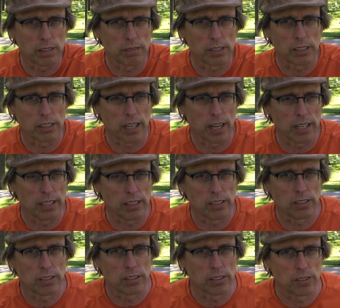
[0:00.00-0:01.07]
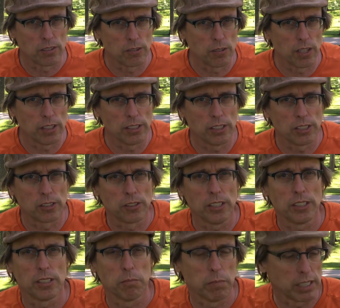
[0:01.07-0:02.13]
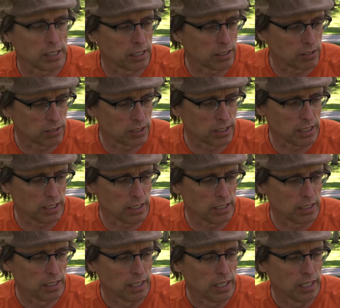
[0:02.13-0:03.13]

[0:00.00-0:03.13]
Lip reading: of this ice through all these streets in Mexico City,